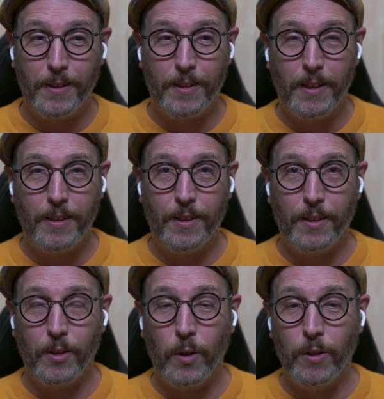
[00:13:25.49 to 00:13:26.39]

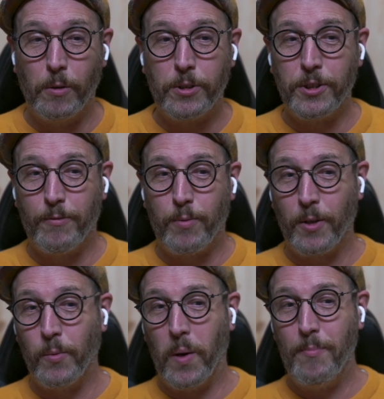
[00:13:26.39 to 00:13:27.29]
The whole notion of what
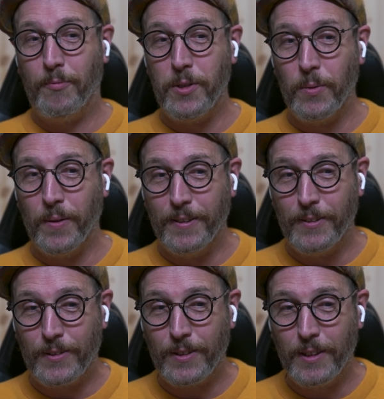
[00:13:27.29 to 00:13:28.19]
a web view
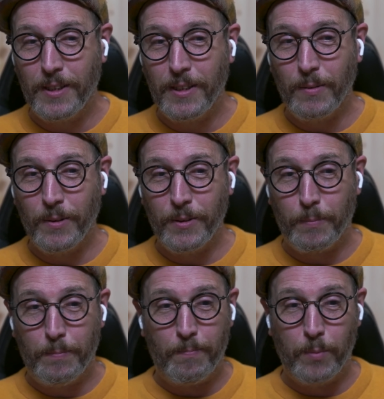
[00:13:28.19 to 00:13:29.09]
is was
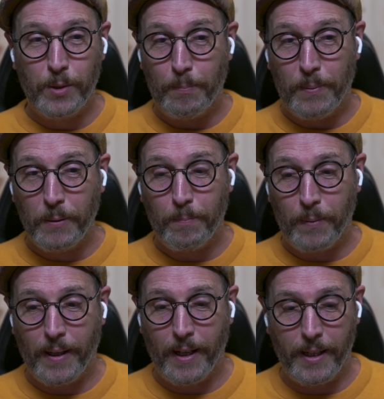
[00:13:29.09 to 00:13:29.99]
built
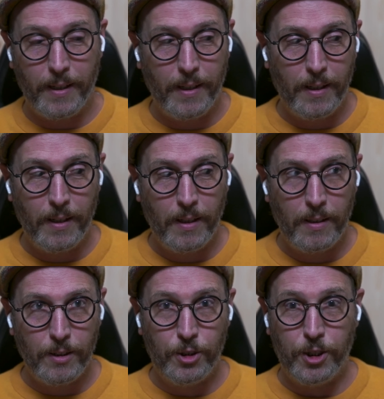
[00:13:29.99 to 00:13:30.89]
by
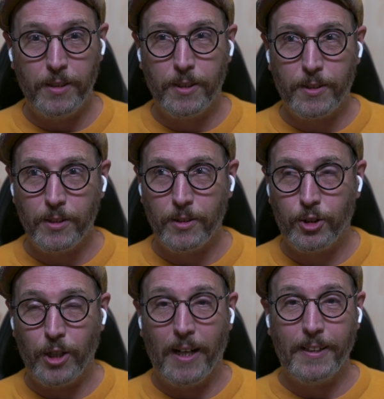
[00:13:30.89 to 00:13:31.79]
geniuses,
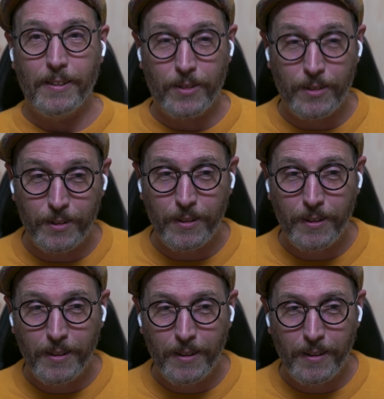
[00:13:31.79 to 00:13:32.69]
giants,
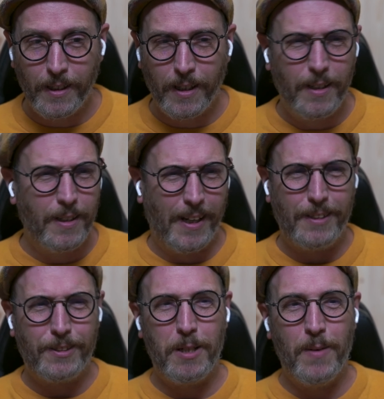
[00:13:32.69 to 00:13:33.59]
like
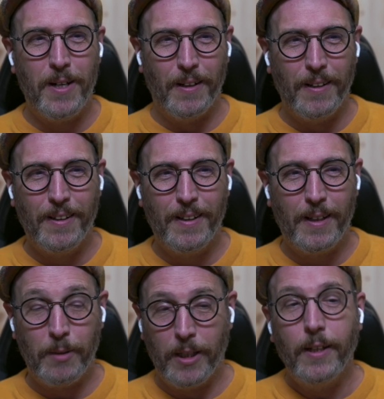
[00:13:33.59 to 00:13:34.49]
HTML.
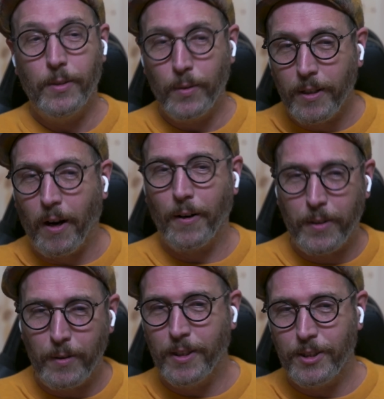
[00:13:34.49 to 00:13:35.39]
I mean, you can
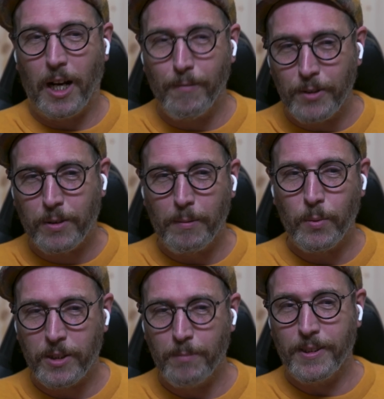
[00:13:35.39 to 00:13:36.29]
argue that JavaScript
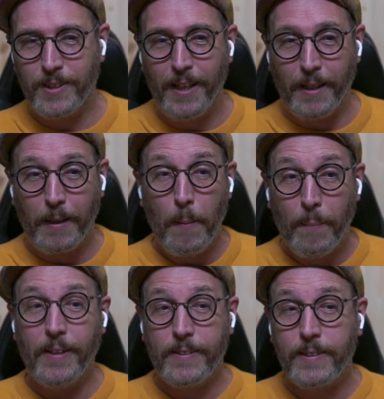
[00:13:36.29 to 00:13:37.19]
was a mistake,
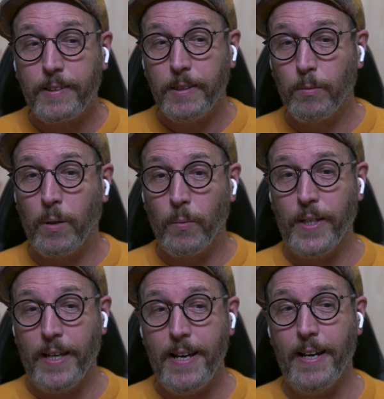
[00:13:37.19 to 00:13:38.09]
but it's still what
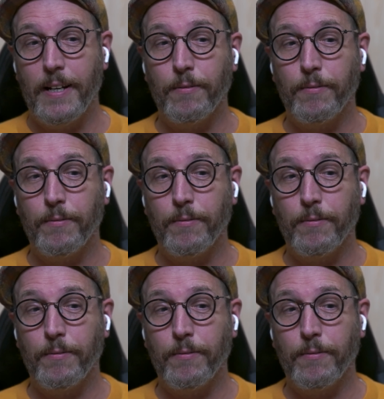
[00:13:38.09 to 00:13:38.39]
we have.